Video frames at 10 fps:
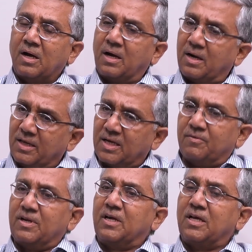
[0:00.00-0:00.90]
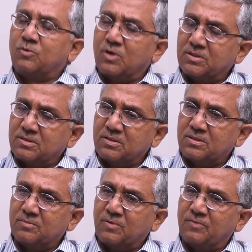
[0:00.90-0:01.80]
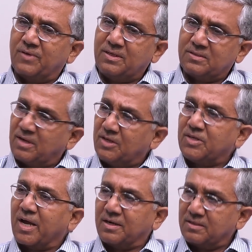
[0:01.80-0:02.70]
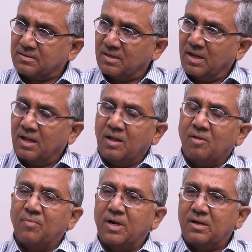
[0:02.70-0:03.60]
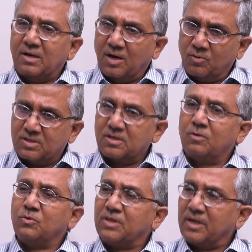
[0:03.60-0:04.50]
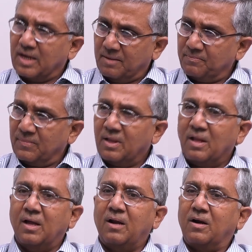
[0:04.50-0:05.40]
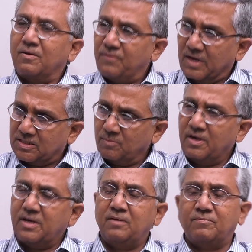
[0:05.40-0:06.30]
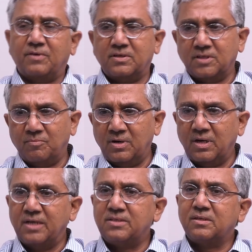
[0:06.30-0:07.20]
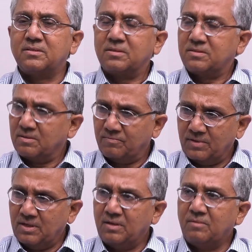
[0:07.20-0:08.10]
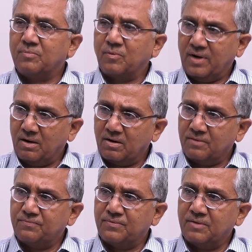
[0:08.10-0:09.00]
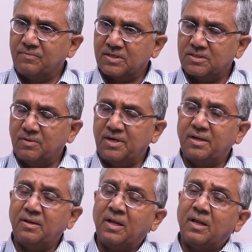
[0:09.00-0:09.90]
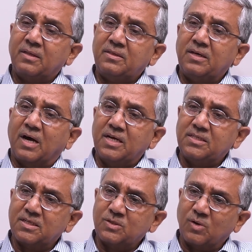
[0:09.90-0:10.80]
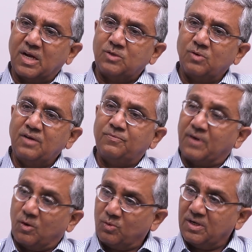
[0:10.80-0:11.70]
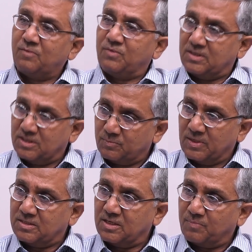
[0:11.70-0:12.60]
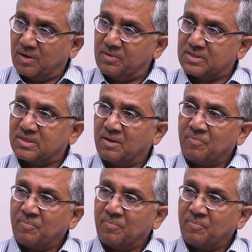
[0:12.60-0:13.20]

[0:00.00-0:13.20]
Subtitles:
Earlier, our education system was very straitjacketed, but now it's loosening up. A lot of flexibility. For example, in IISER system, we provide a lot of flexibility. The IISERs were actually founded with this basic premise